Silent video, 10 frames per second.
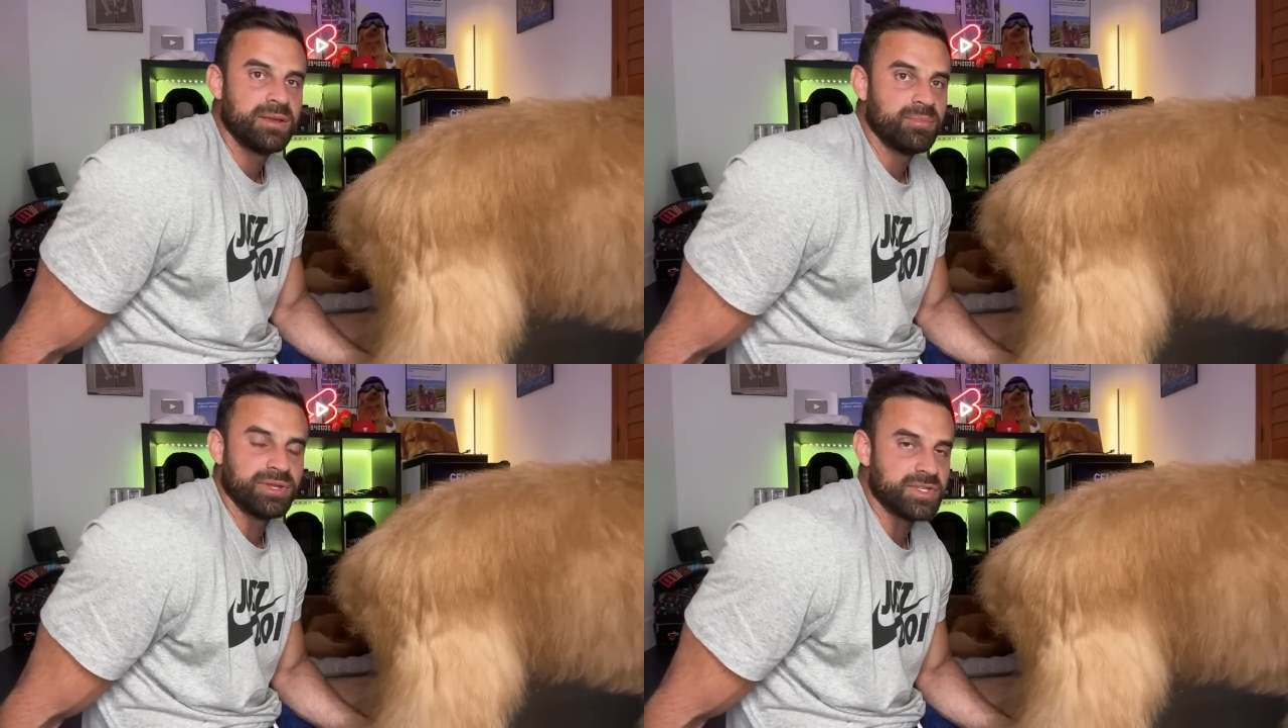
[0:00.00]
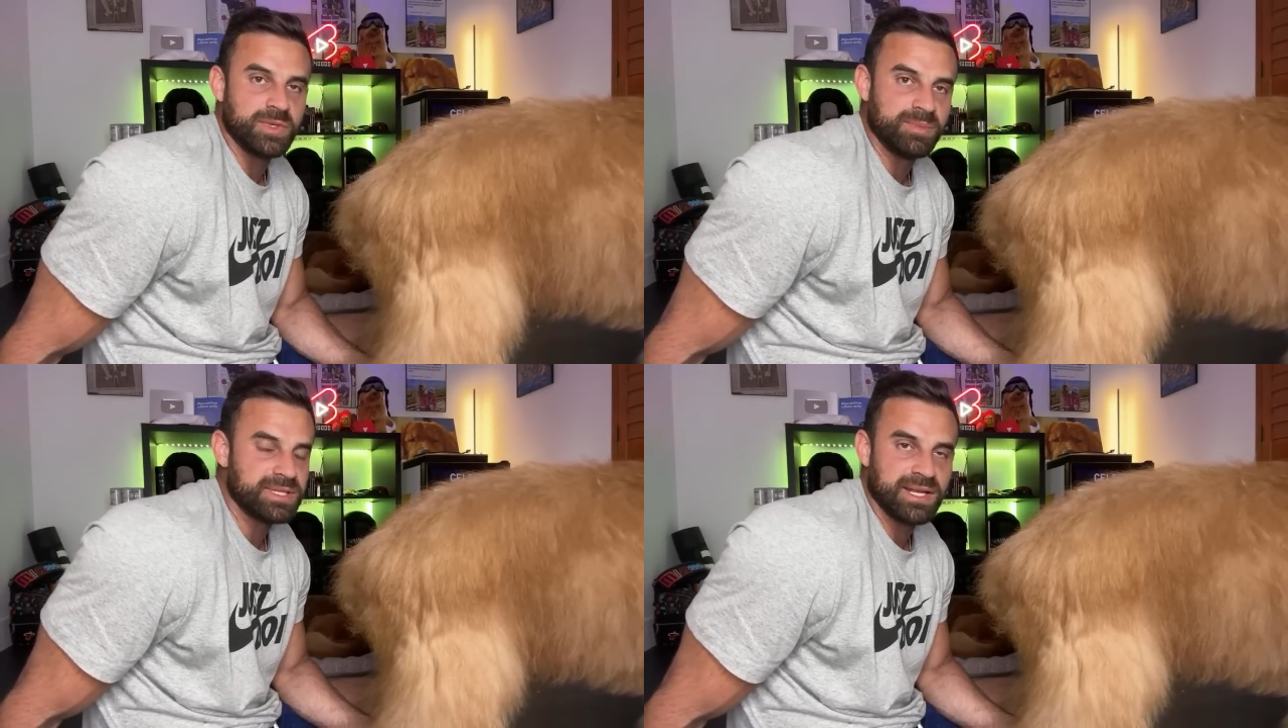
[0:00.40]
but the
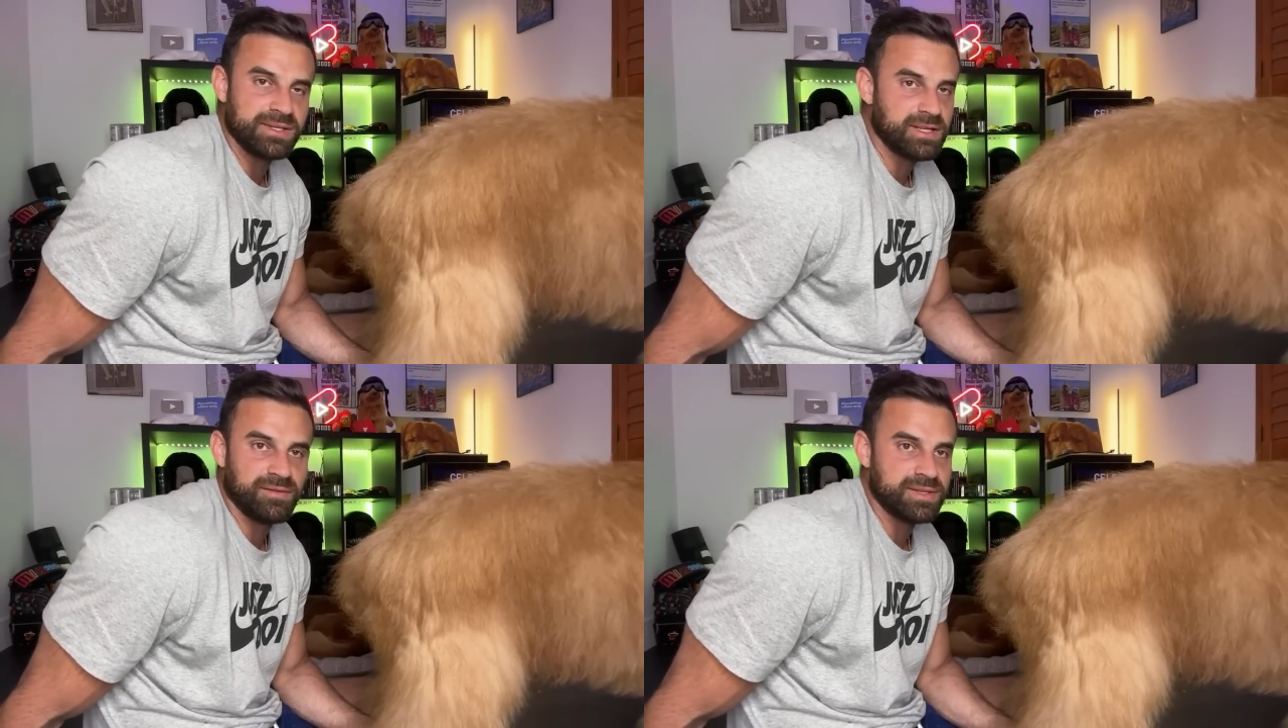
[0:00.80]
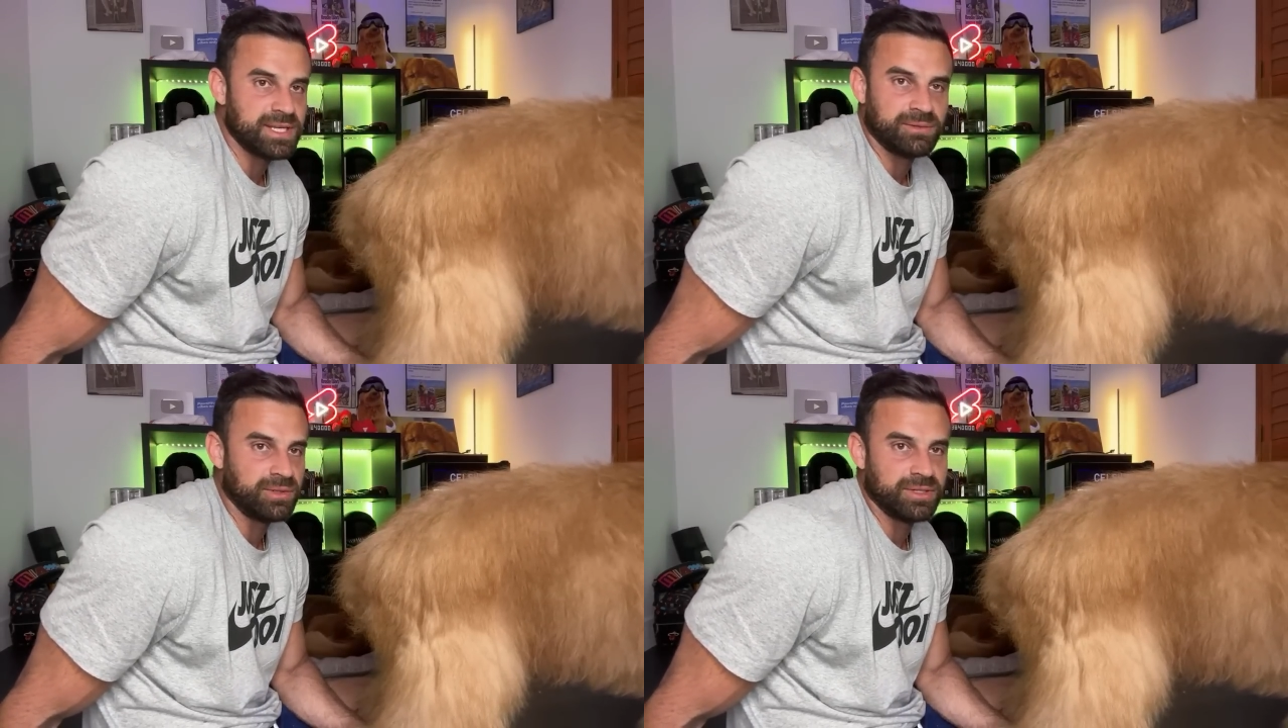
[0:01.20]
sweet potato stuff is
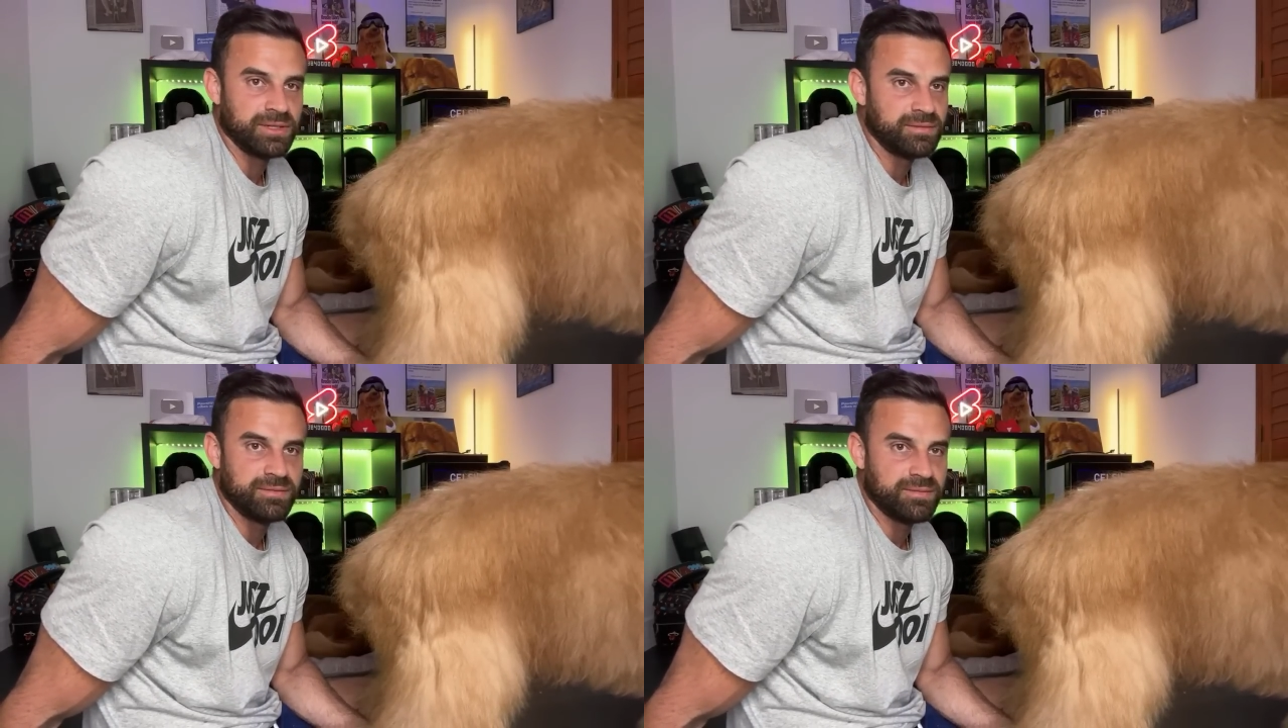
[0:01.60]
like really good.